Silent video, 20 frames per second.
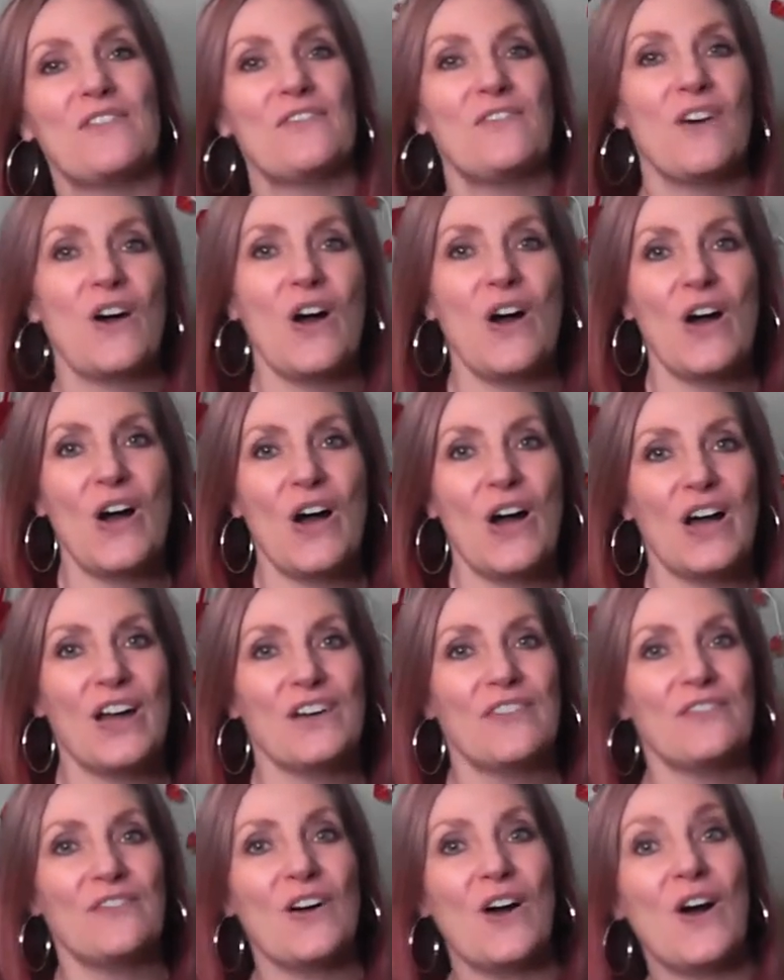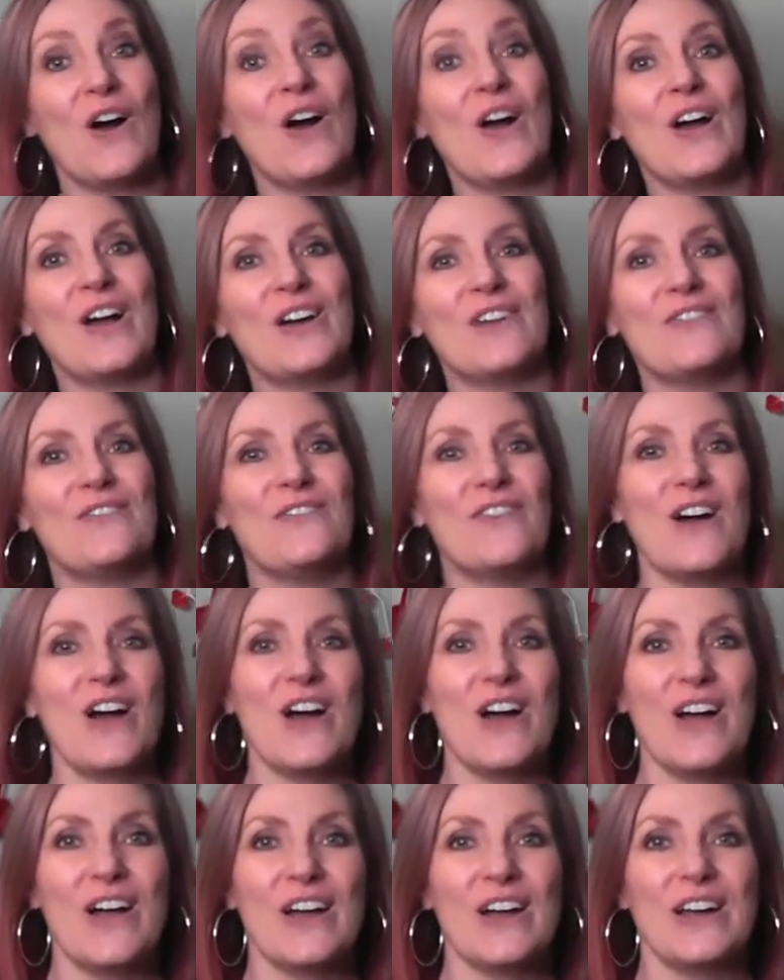Far, far,
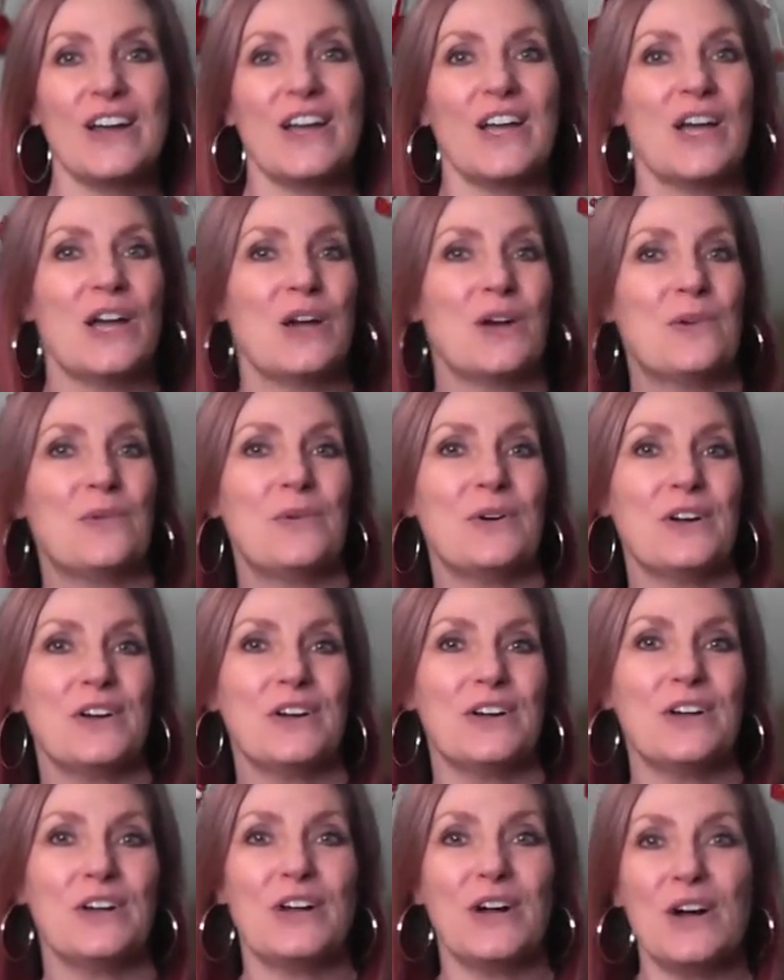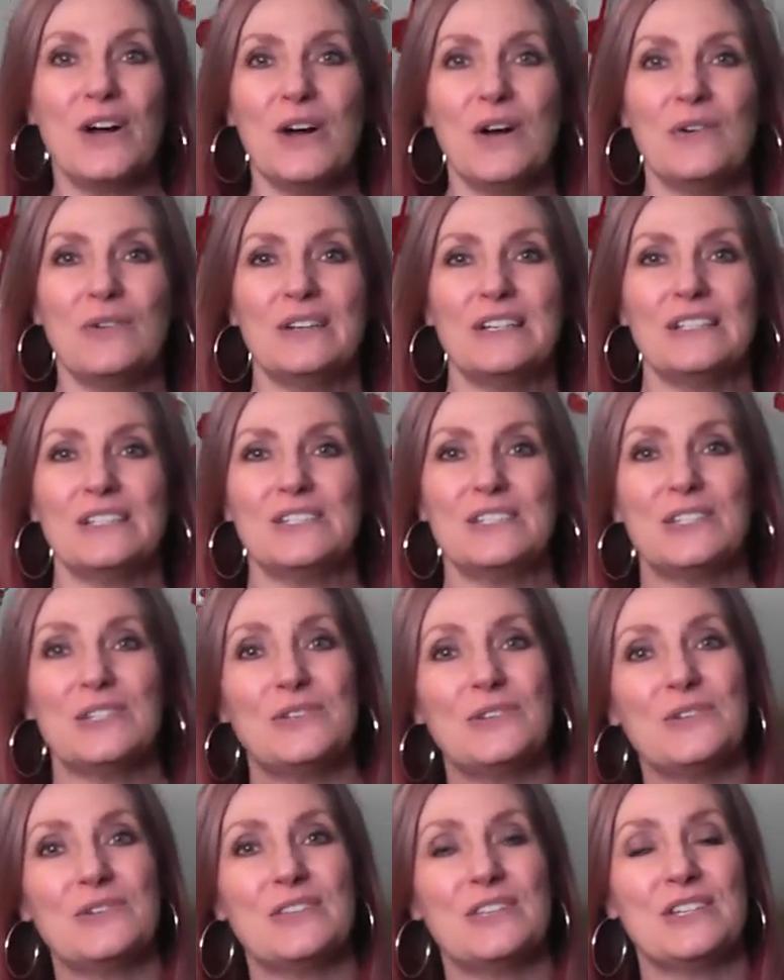far, we're going
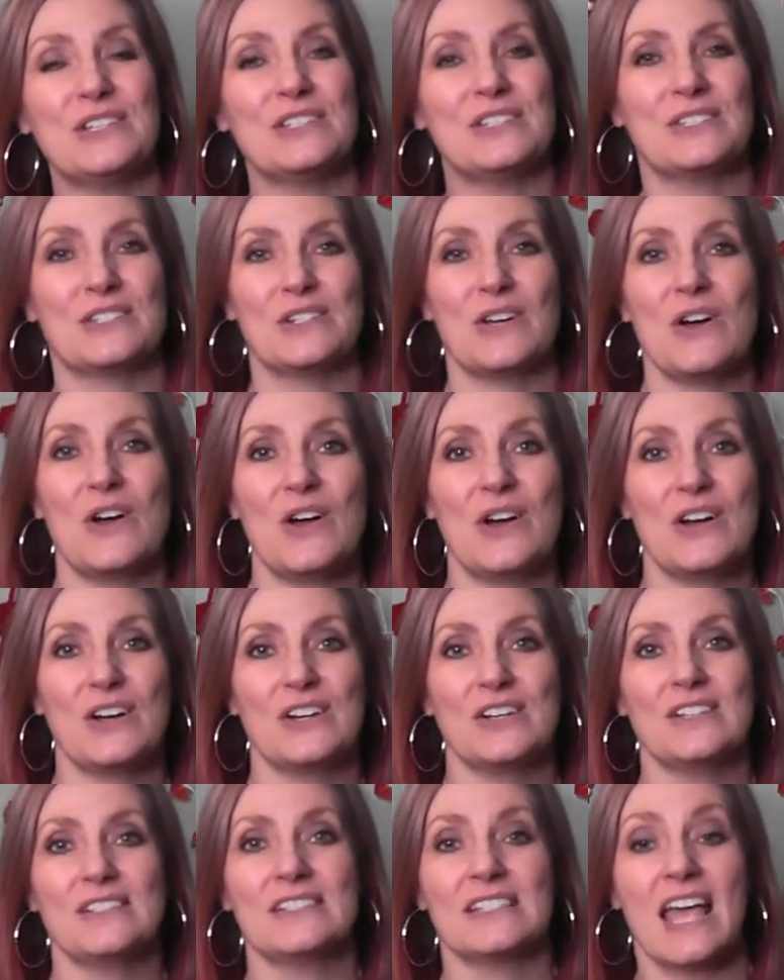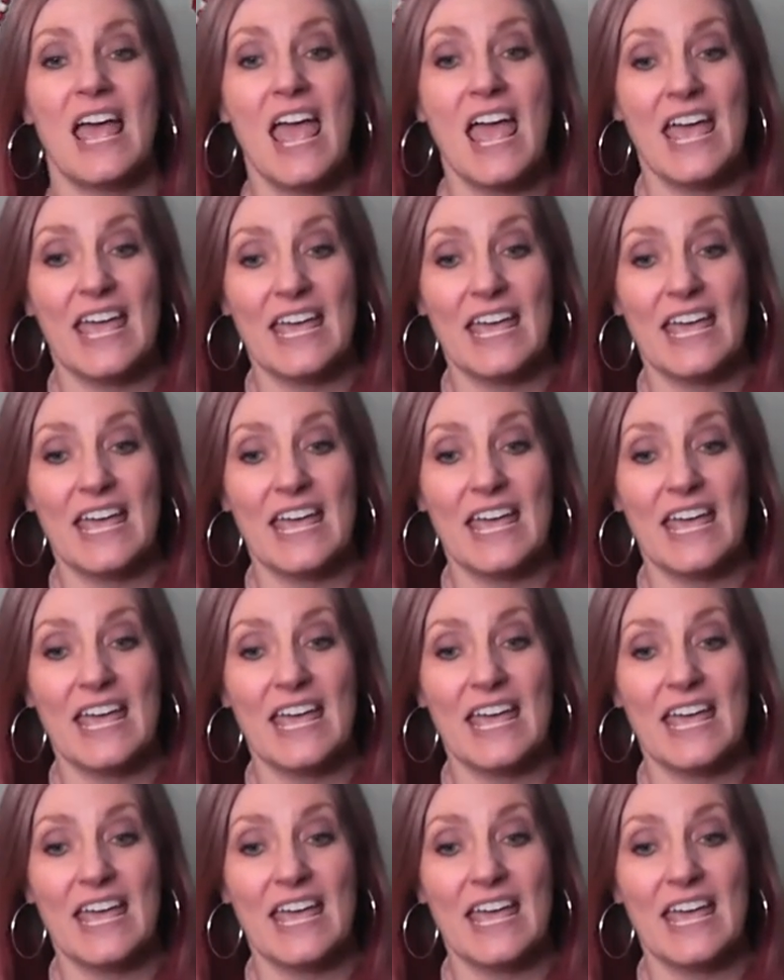to the stars.